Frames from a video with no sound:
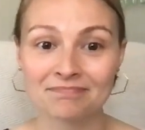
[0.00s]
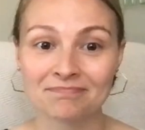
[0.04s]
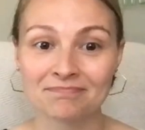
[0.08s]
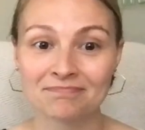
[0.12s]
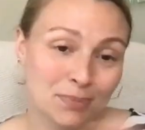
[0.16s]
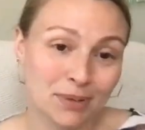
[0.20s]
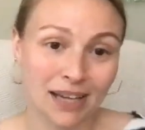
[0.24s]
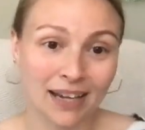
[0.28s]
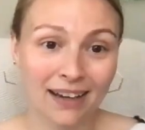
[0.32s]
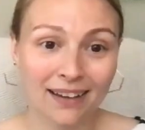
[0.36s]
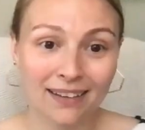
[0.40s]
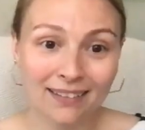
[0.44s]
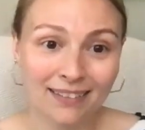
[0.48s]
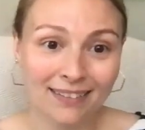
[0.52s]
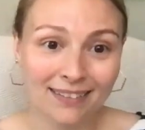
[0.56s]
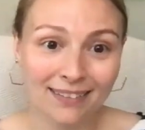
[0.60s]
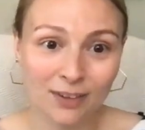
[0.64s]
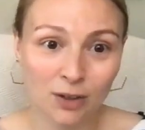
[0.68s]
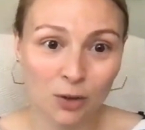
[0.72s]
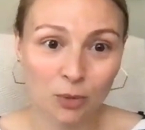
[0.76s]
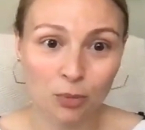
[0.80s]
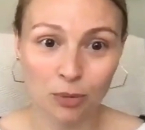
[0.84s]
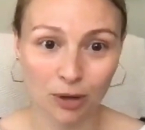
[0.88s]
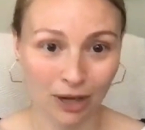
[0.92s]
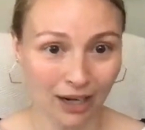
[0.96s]
blands
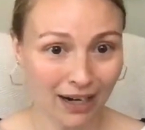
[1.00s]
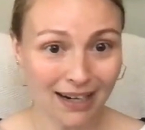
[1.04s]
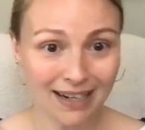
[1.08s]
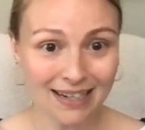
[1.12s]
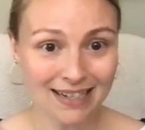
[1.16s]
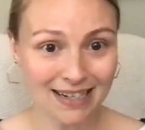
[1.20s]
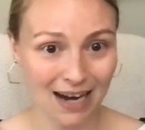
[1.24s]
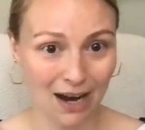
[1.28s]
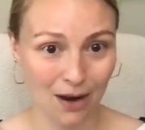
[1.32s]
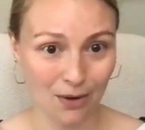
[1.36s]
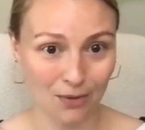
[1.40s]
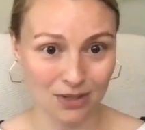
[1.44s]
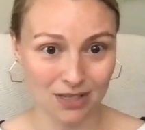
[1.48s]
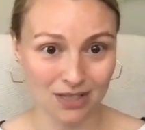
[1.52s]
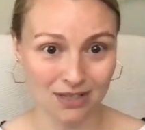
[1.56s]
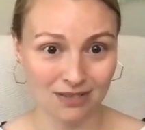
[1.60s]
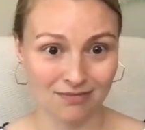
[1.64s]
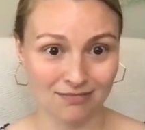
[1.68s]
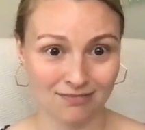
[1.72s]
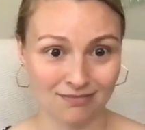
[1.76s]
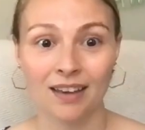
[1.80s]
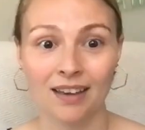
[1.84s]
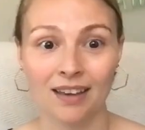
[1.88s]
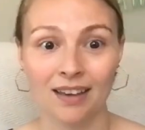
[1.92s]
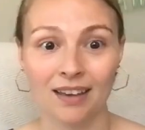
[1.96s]
your brand out.
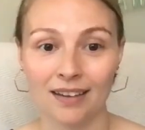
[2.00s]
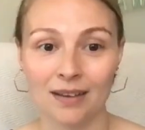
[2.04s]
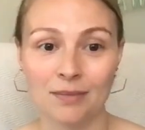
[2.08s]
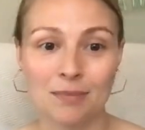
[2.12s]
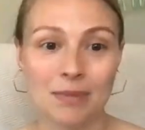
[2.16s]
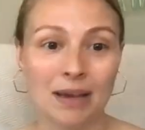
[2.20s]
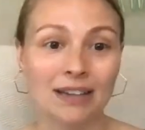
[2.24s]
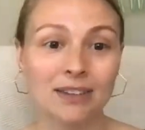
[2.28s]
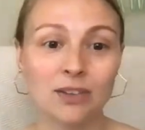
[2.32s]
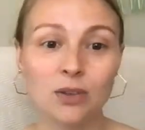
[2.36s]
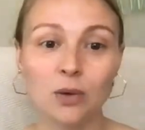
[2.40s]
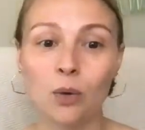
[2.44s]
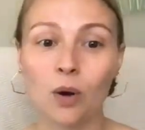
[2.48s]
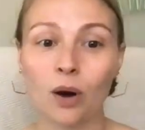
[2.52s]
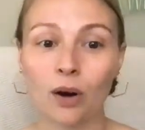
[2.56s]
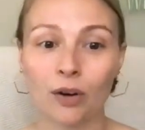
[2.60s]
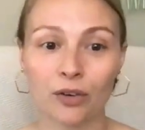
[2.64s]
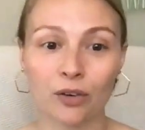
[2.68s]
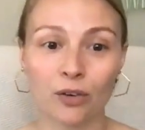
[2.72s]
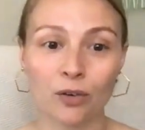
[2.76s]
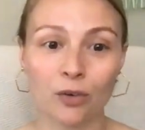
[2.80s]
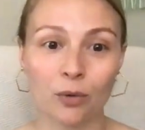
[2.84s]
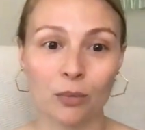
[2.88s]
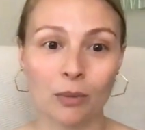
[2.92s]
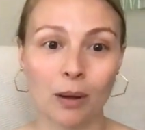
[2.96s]
It makes you
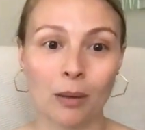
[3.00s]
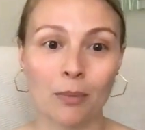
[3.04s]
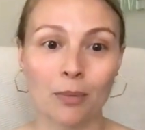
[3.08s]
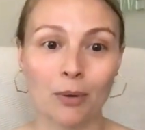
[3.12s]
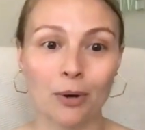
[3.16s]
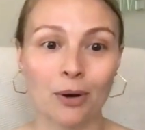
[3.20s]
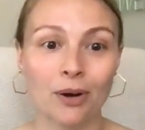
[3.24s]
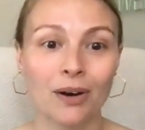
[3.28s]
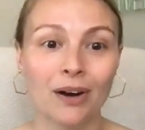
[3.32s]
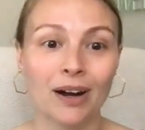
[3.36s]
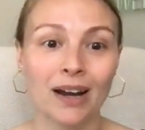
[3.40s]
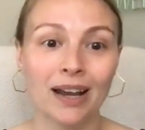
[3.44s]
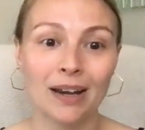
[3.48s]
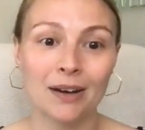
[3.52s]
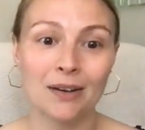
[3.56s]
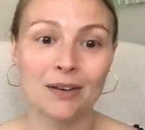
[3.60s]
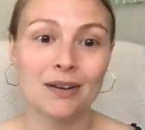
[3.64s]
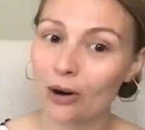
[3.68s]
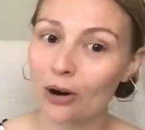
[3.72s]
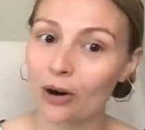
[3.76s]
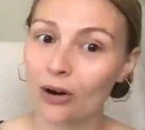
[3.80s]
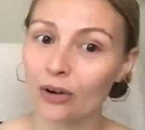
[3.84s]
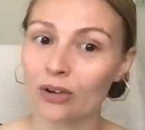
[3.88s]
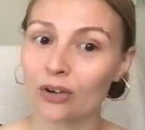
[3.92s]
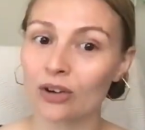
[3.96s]
harder to remember and
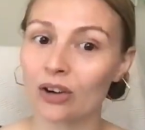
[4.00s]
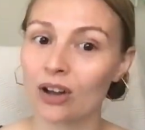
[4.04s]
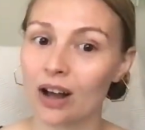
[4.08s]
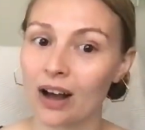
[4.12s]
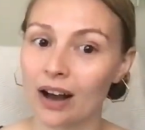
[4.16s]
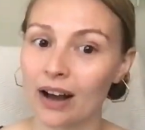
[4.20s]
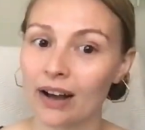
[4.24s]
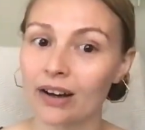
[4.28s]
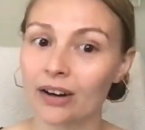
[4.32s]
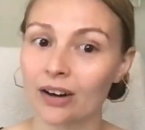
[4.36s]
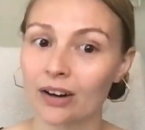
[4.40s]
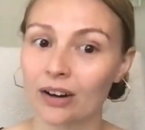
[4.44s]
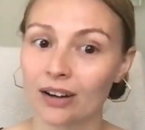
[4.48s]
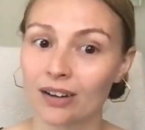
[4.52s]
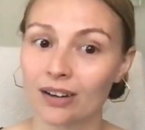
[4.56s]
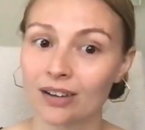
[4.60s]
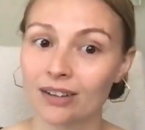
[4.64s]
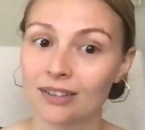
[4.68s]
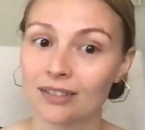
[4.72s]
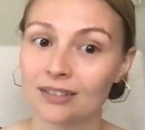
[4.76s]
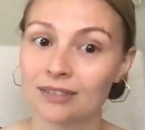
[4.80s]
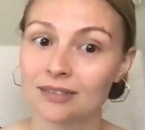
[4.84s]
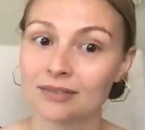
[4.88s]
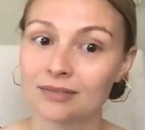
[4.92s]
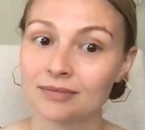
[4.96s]
harder to hire.
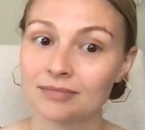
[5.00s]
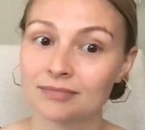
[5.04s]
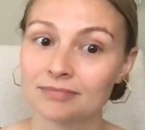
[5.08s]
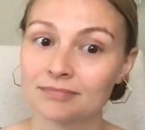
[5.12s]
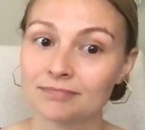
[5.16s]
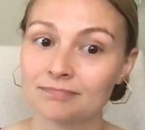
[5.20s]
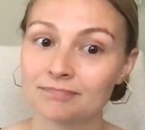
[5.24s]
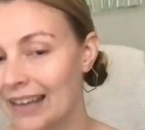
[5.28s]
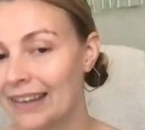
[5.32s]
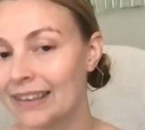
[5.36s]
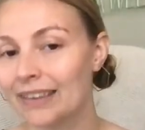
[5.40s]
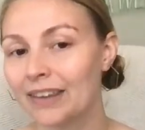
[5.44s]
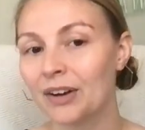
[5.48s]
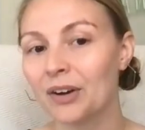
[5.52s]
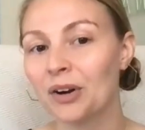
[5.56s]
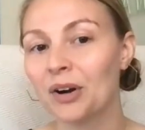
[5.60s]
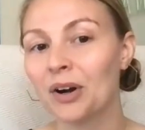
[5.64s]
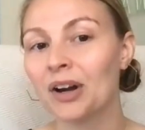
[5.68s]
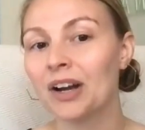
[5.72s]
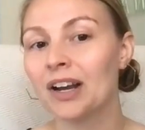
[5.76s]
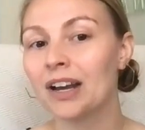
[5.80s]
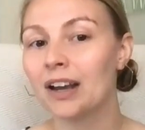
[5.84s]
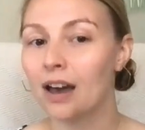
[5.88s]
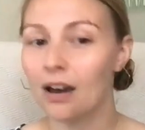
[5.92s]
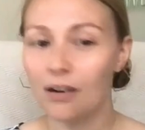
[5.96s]
And there are
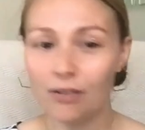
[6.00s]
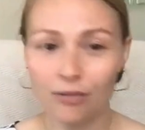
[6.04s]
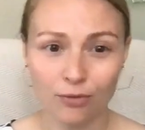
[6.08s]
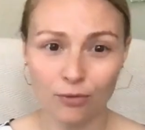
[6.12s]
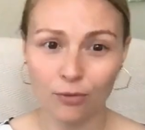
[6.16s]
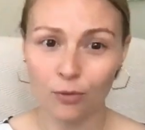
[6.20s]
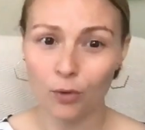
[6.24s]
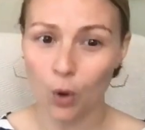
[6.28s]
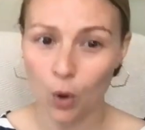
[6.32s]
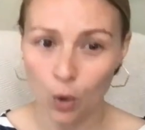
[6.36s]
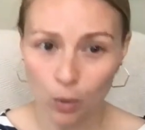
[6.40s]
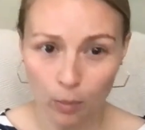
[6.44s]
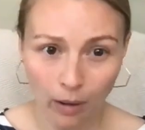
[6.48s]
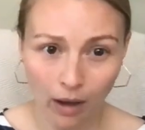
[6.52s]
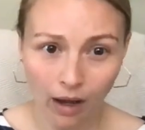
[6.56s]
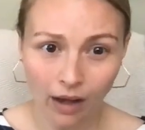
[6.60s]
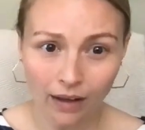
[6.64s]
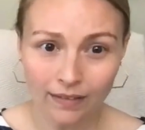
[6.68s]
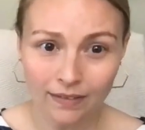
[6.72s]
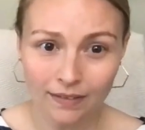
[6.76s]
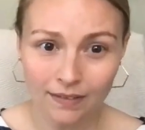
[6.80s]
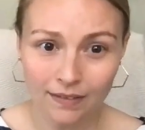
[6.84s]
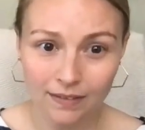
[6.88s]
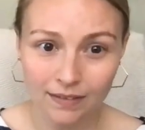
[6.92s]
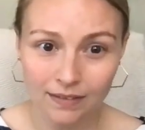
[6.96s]
enough
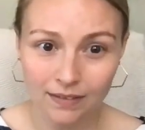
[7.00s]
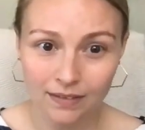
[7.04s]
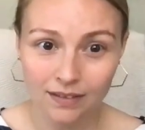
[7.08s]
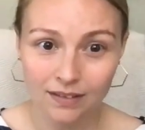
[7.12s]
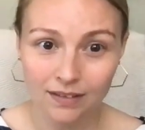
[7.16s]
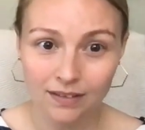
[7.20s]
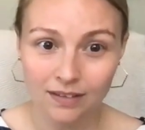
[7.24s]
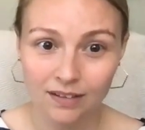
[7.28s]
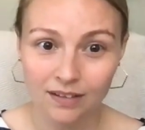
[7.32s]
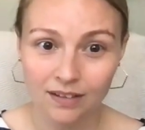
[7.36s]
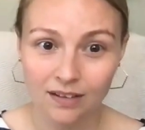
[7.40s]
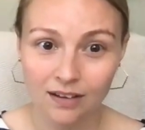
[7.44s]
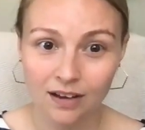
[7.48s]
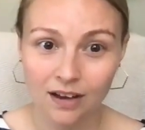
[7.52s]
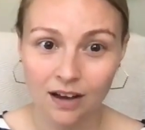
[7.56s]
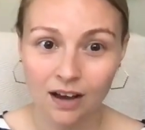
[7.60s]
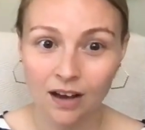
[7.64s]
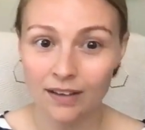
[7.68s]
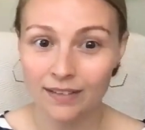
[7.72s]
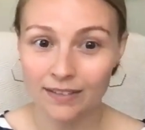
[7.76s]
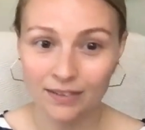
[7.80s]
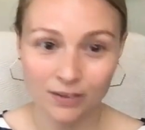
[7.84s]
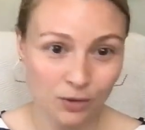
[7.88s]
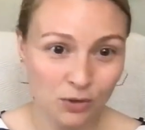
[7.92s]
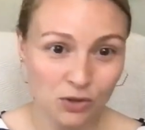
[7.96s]
robots
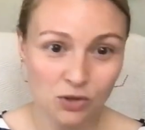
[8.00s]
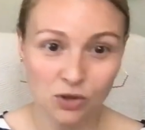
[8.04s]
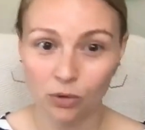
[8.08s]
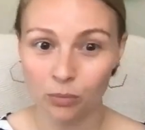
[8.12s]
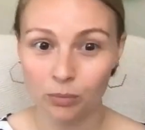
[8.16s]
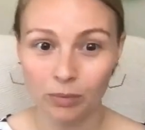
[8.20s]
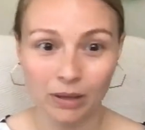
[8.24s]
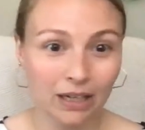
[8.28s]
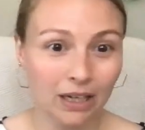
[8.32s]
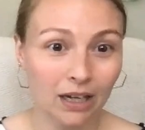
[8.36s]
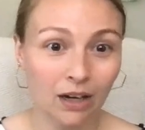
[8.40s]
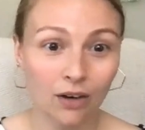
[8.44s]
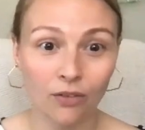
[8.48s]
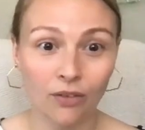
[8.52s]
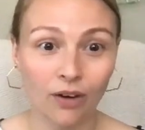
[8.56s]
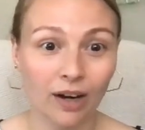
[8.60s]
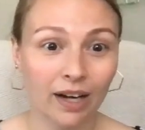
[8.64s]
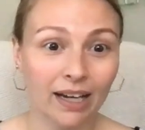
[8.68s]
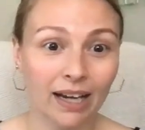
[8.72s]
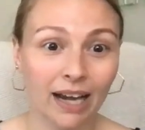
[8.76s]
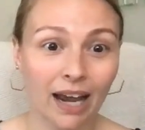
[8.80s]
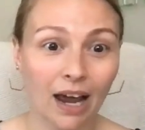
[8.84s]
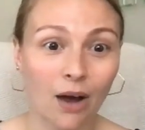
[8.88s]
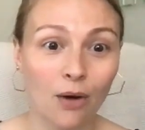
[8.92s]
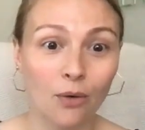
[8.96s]
on social media right
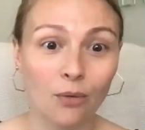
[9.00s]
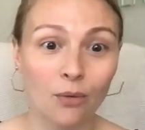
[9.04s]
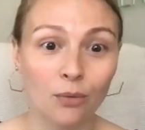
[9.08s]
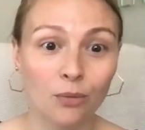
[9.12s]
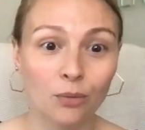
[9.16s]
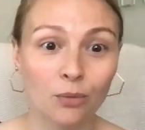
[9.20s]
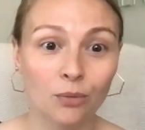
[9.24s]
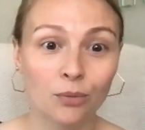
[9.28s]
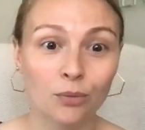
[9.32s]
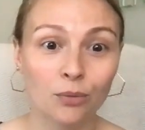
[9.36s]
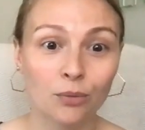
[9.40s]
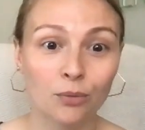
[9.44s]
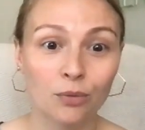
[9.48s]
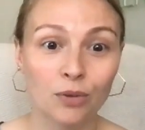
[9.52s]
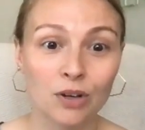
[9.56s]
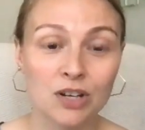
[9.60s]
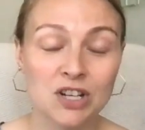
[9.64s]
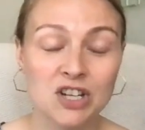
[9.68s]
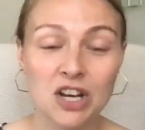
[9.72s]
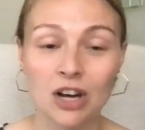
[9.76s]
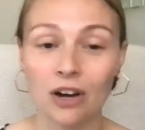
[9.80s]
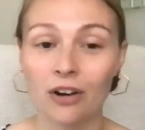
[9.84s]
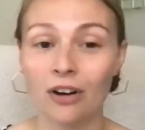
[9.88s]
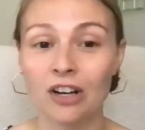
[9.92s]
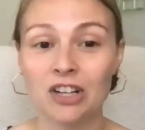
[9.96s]
now
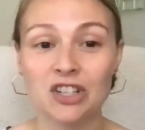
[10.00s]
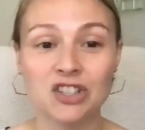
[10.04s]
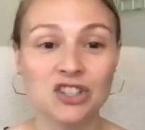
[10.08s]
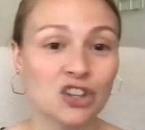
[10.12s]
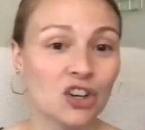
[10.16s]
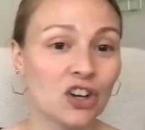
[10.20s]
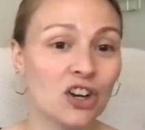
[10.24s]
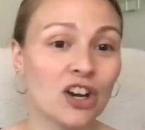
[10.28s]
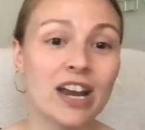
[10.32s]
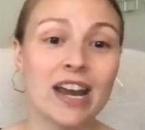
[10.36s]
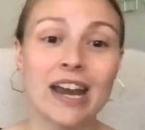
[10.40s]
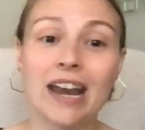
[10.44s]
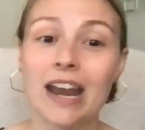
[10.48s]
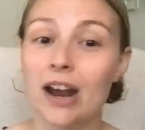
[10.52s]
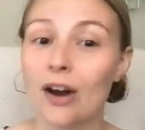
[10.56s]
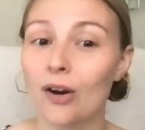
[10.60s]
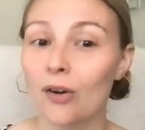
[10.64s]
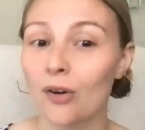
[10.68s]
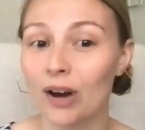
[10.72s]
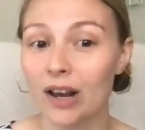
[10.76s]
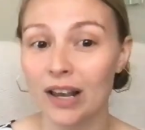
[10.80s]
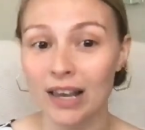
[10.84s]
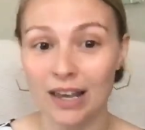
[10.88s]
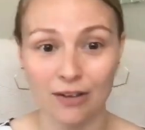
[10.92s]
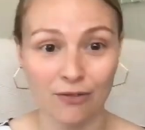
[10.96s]
sharing
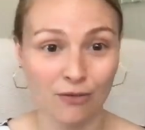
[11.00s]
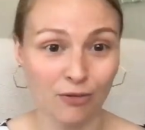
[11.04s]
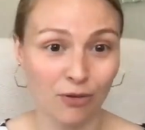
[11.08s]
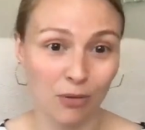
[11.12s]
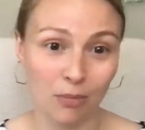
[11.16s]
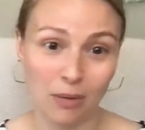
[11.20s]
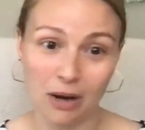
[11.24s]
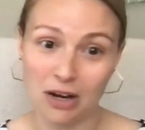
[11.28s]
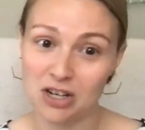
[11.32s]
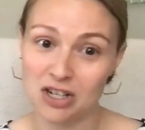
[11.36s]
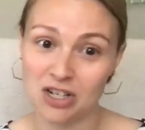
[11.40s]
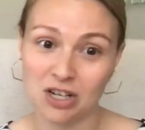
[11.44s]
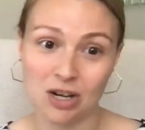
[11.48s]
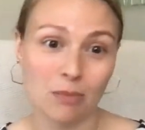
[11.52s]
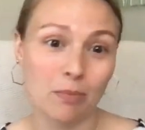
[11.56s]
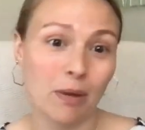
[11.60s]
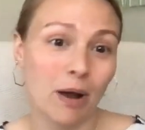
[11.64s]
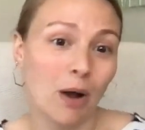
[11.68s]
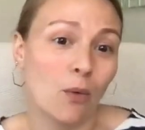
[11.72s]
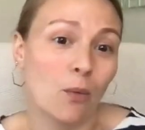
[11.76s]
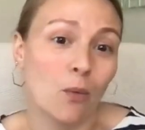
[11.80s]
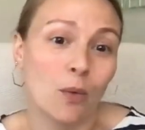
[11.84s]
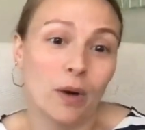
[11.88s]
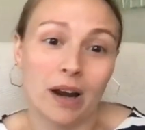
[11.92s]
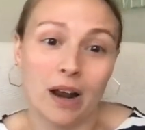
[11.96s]
generic information
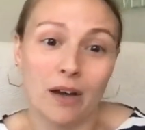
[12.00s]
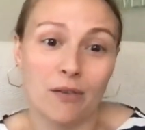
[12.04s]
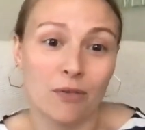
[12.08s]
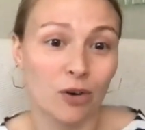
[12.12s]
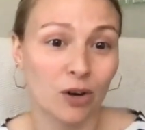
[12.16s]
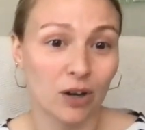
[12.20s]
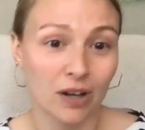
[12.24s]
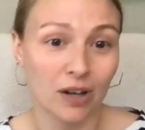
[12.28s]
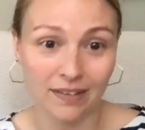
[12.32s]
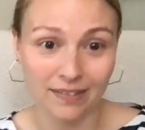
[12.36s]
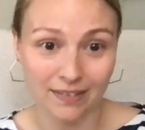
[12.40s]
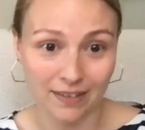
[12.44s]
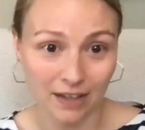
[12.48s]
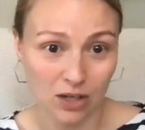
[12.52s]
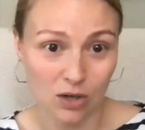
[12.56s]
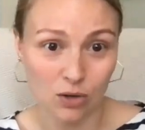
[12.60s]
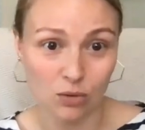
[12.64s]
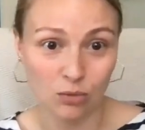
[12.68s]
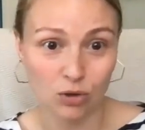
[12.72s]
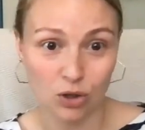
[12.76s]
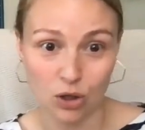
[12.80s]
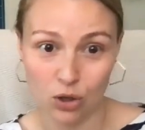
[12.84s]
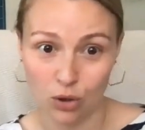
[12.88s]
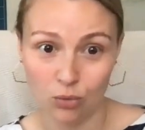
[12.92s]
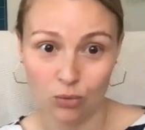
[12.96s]
about whatever it is that you
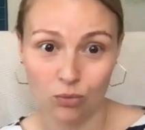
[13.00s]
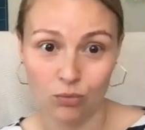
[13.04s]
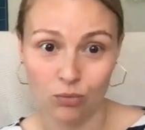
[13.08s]
do.